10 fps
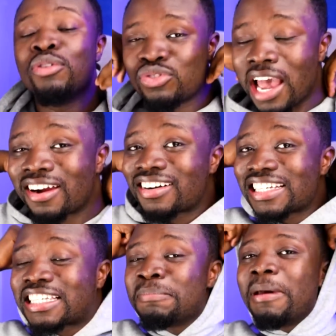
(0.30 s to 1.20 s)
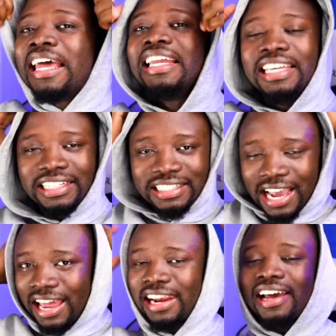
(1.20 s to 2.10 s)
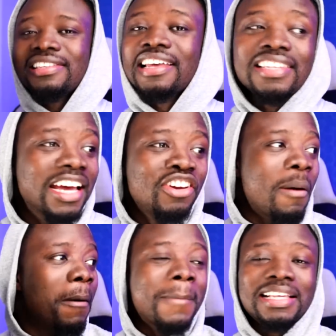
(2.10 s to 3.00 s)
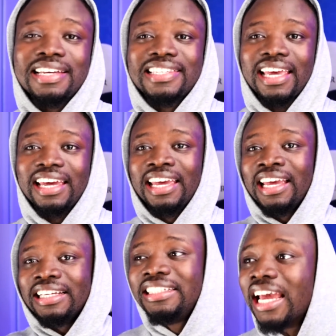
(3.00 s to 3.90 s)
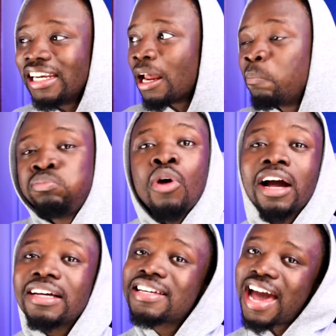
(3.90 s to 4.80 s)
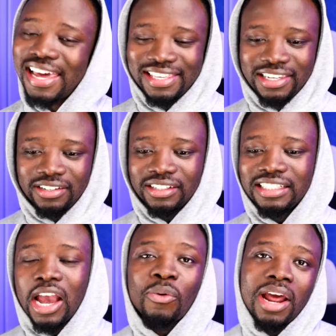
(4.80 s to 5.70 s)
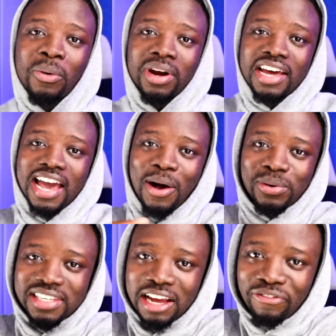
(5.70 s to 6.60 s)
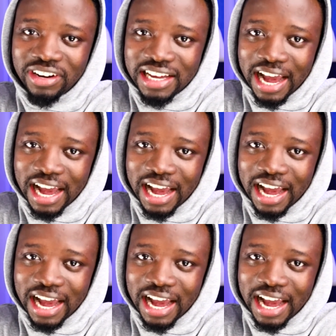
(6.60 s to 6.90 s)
Abusia rich men in Ghana. They say they won't match. Say yet the broke guys, you know. You will acquire ya go see a free